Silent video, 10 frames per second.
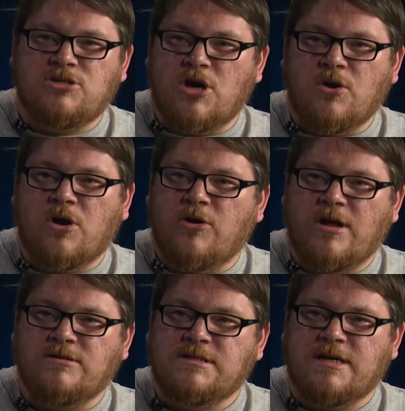don't go
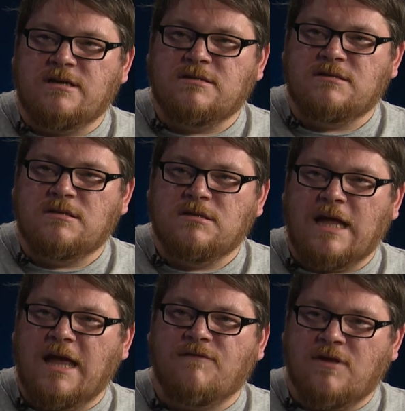downstairs
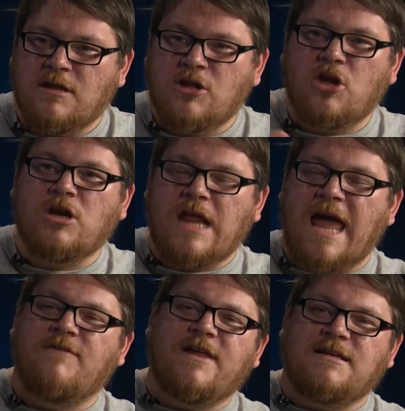like if yeah. you know to
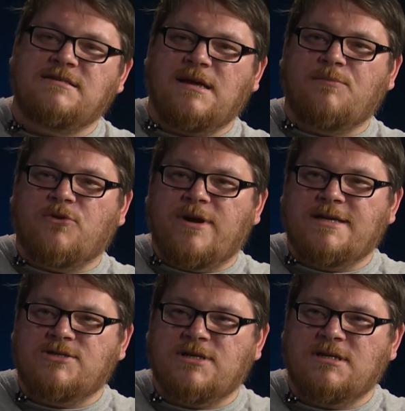have that
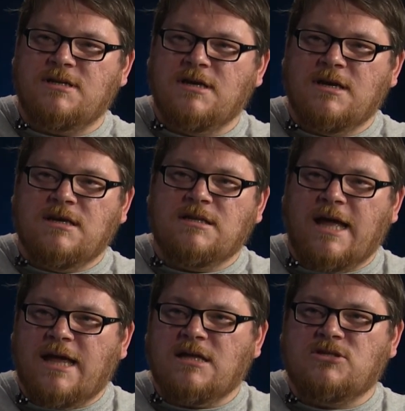separation mm-hmm.
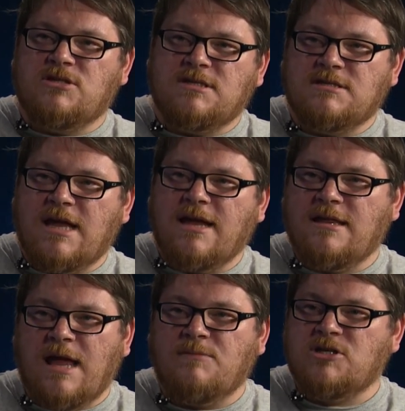like it's just like
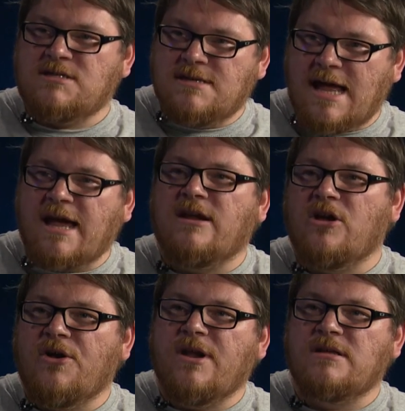i'm just not going
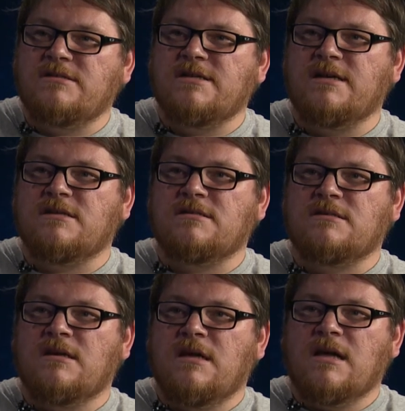to go downstairs
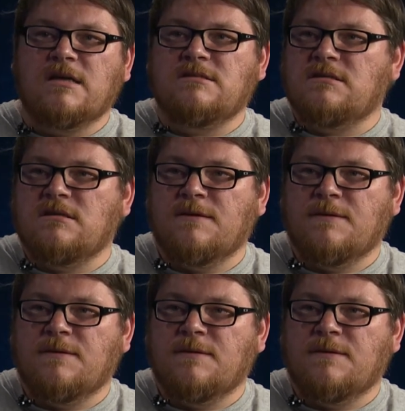that would be the hard